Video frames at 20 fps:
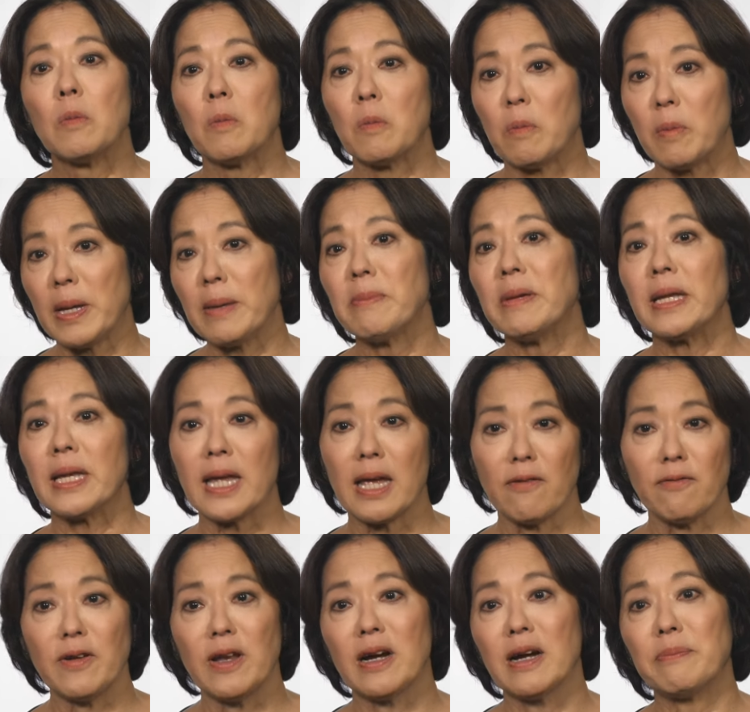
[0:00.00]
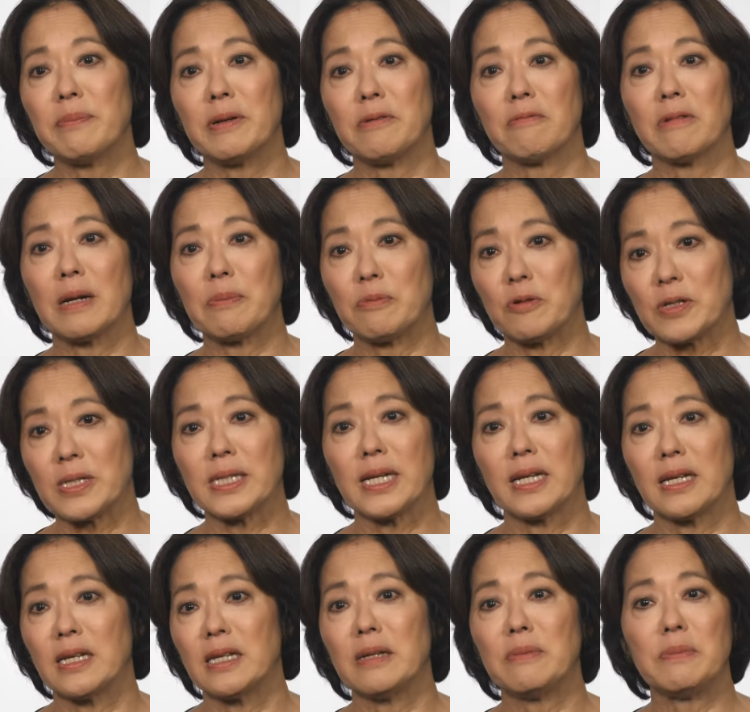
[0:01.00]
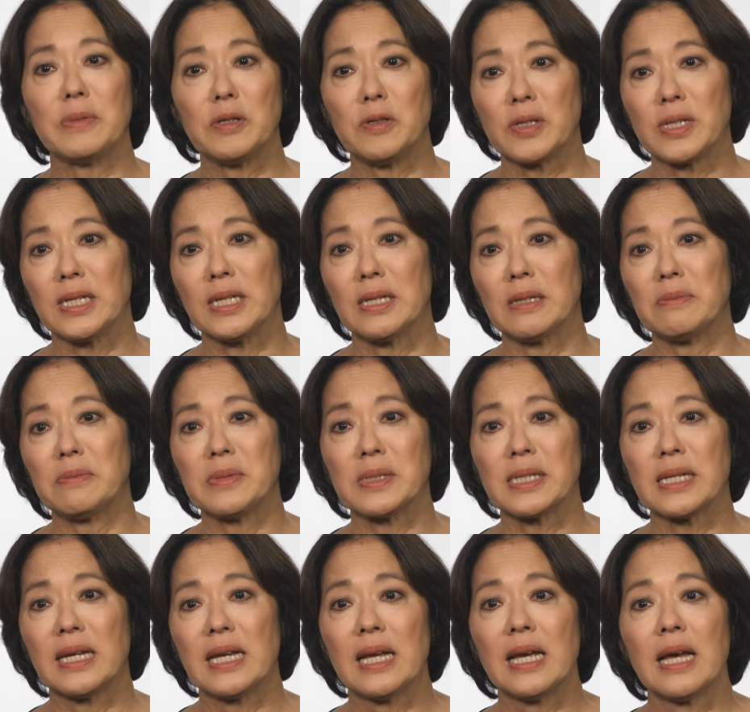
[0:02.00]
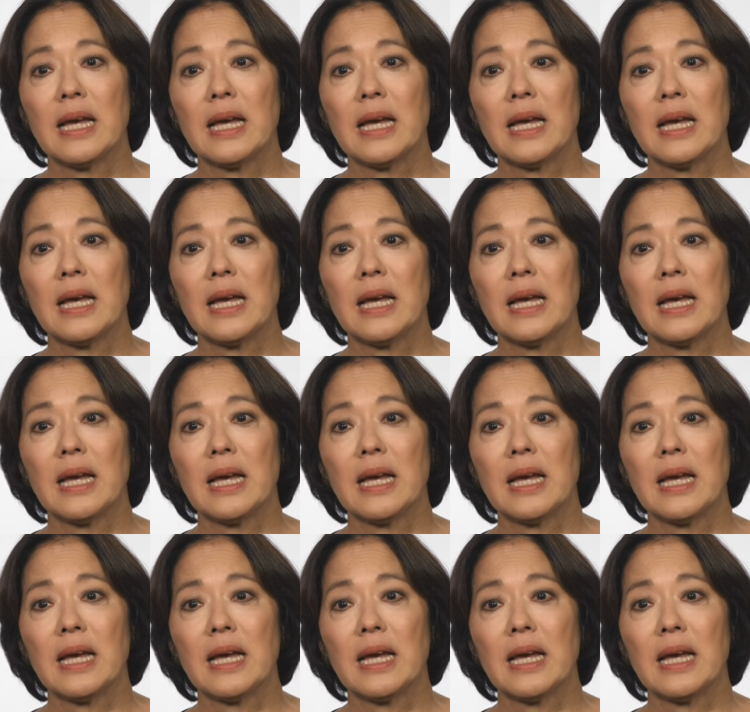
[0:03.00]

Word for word: Women have not been represented in museums.